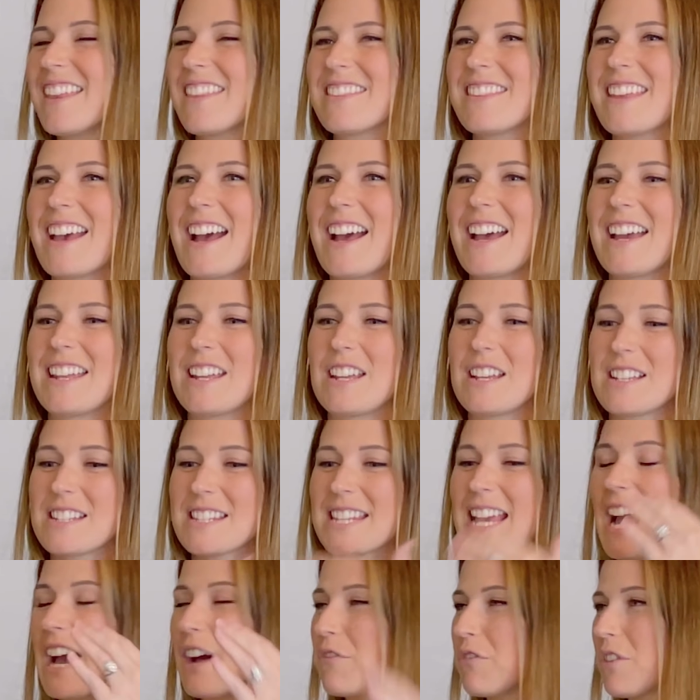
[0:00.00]
that
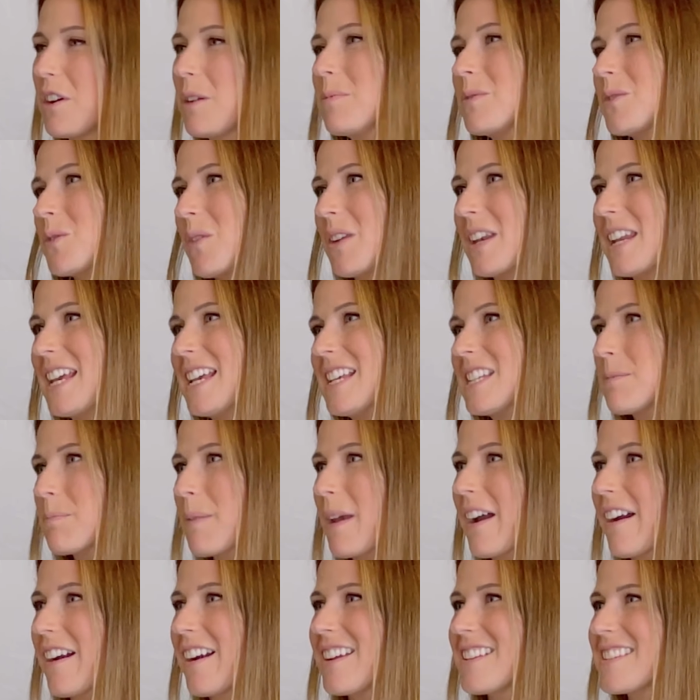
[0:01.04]
is halfway between his
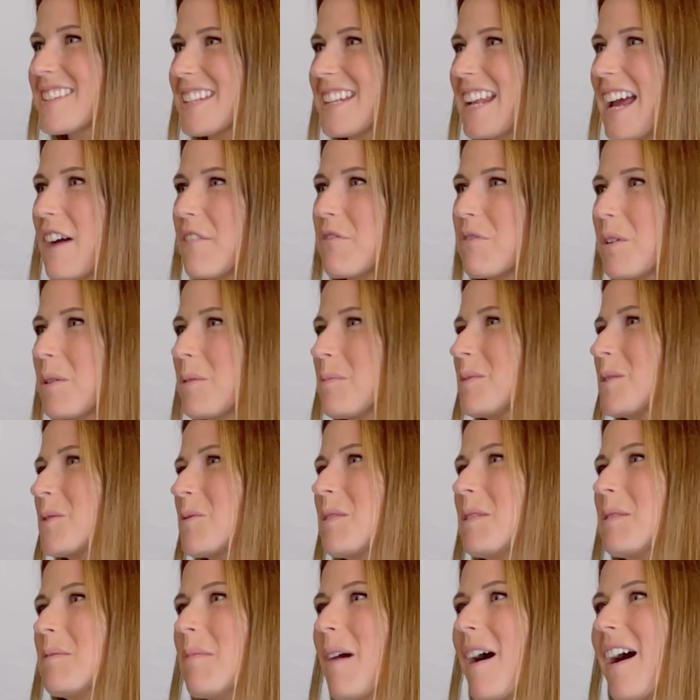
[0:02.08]
parents and halfway
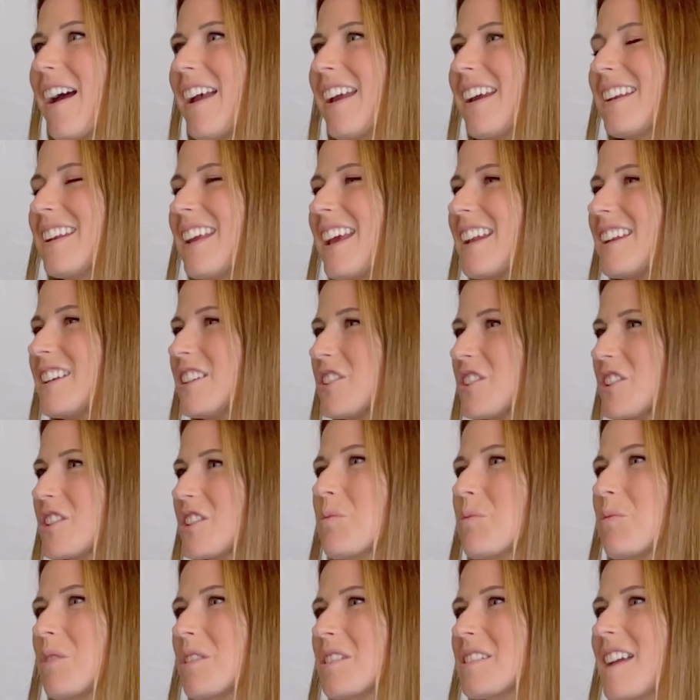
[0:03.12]
between mine, and it
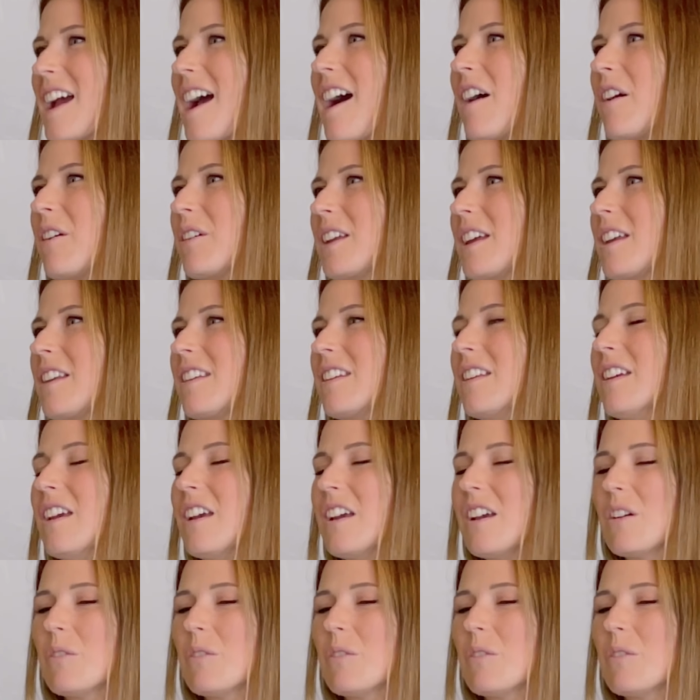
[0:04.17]
worked out, and